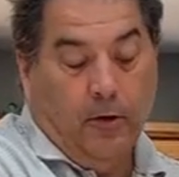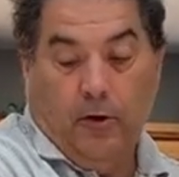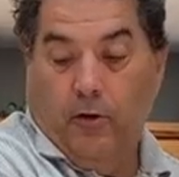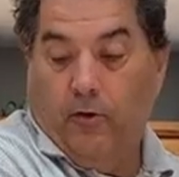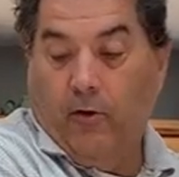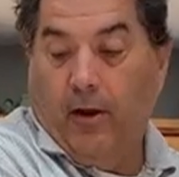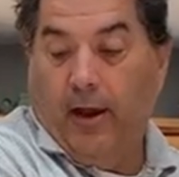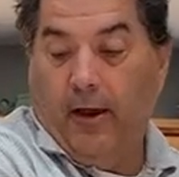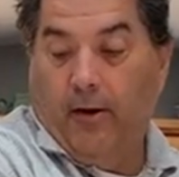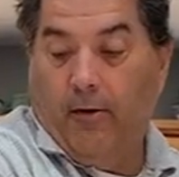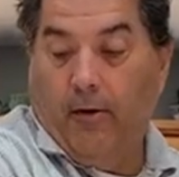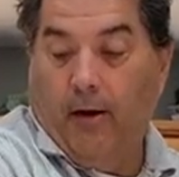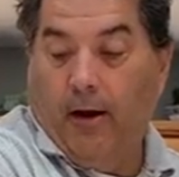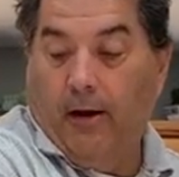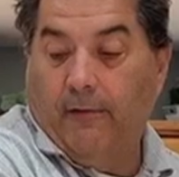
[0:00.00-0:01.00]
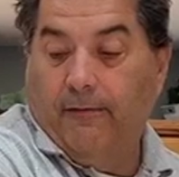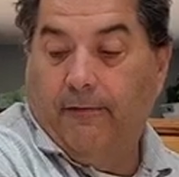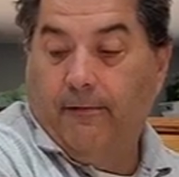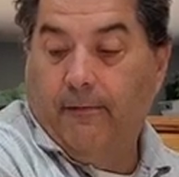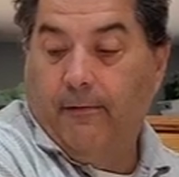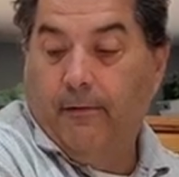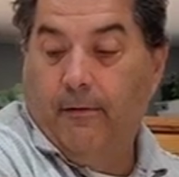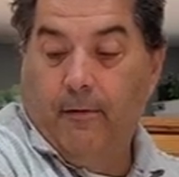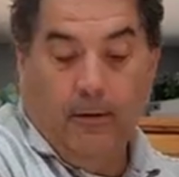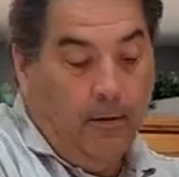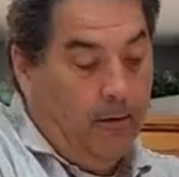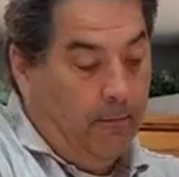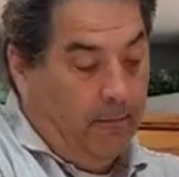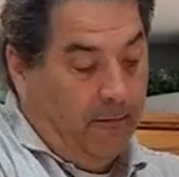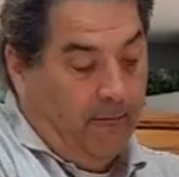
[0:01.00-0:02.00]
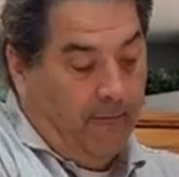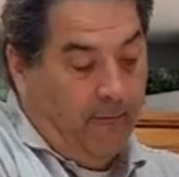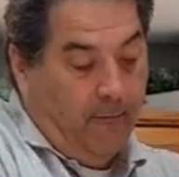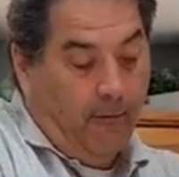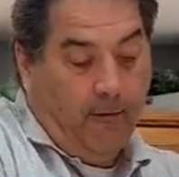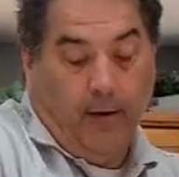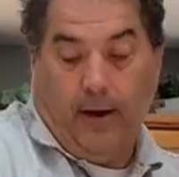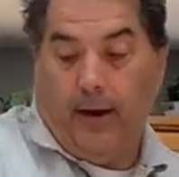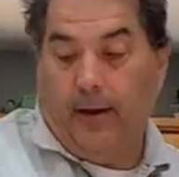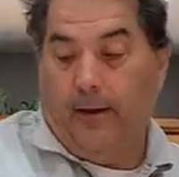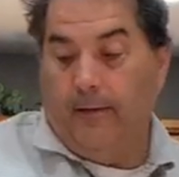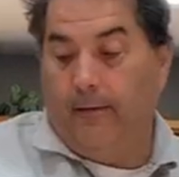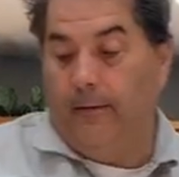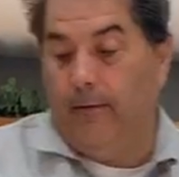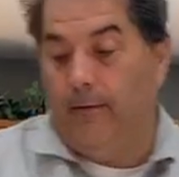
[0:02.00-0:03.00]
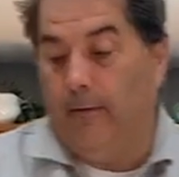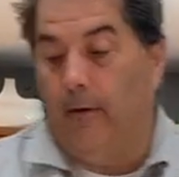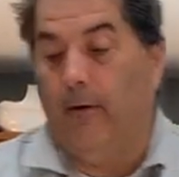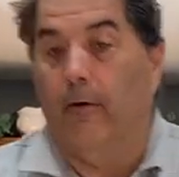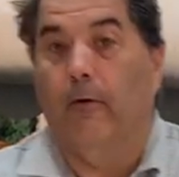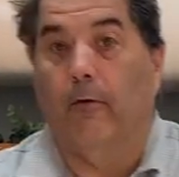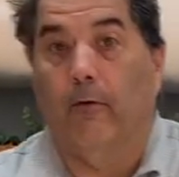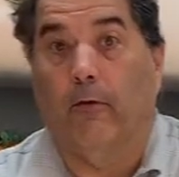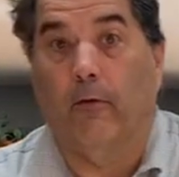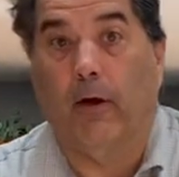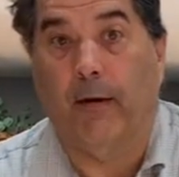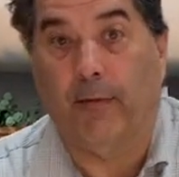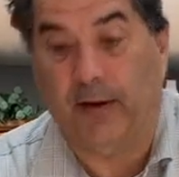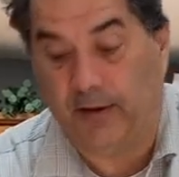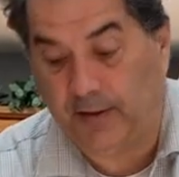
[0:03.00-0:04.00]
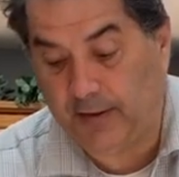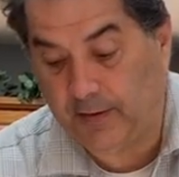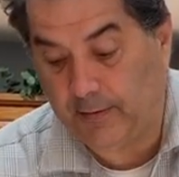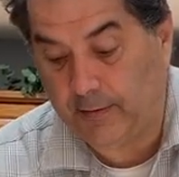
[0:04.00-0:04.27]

dry it off before I rub it.